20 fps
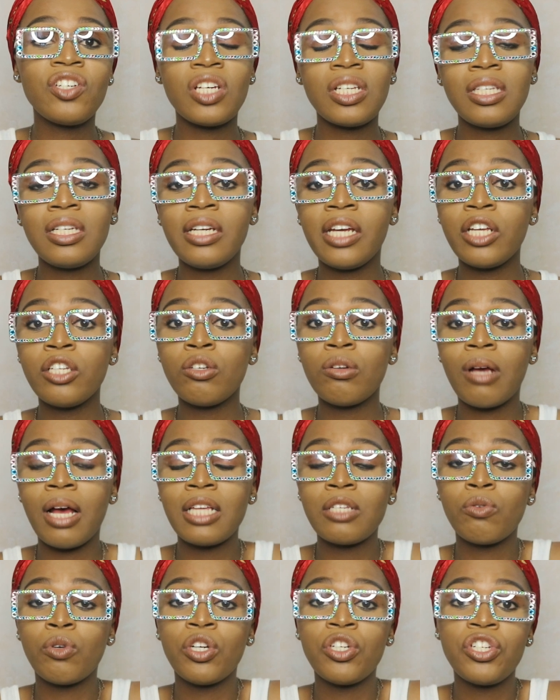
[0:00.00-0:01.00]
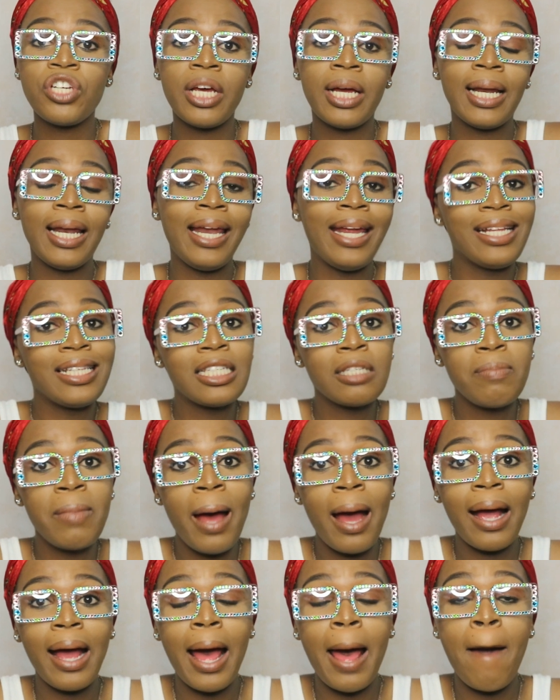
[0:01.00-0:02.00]
just in case you guys want to check
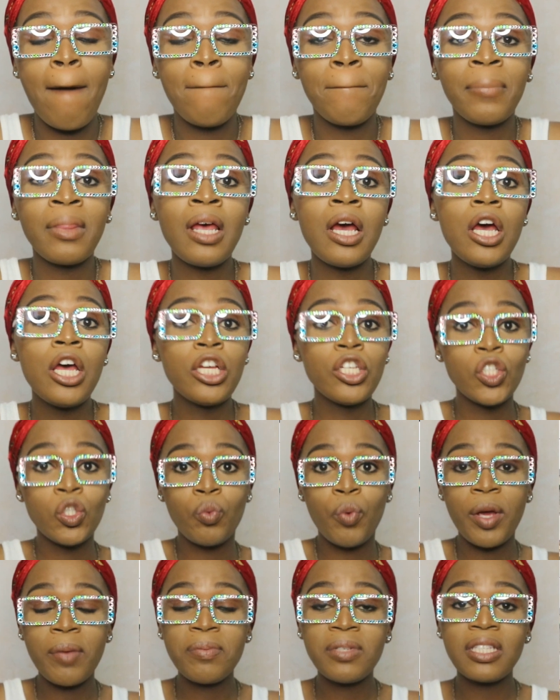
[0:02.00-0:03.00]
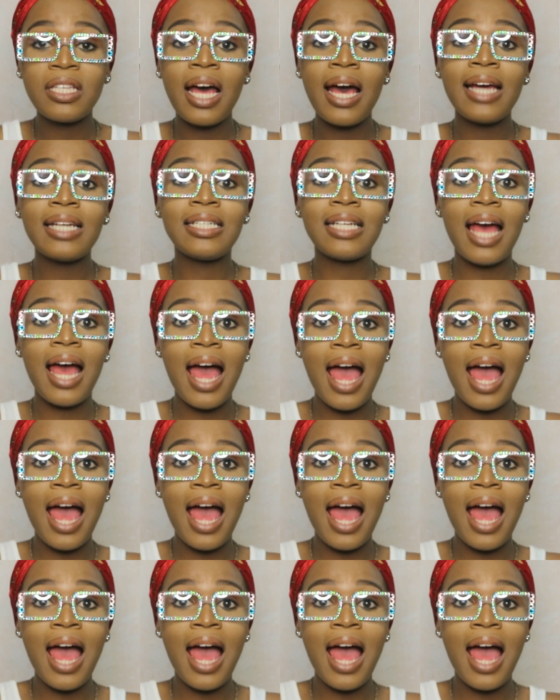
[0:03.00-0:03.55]
Lensmart's website,